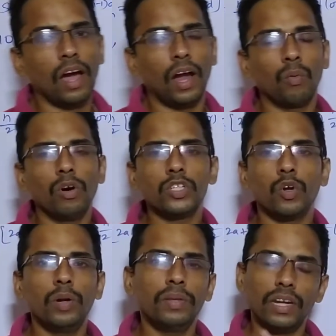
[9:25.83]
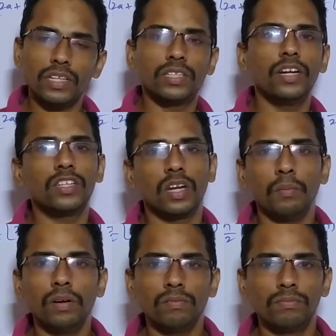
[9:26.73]
And what is going to be the next 3-digit
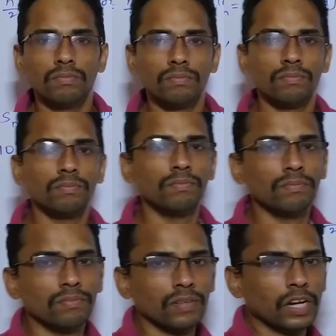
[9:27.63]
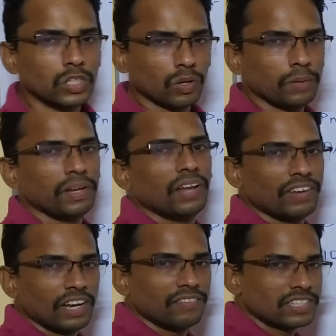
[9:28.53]
number? It's going to be
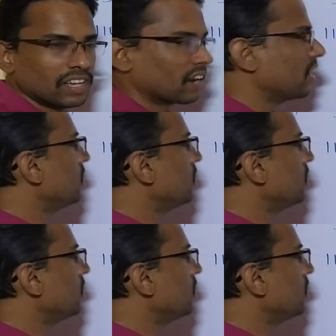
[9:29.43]
11 11s are,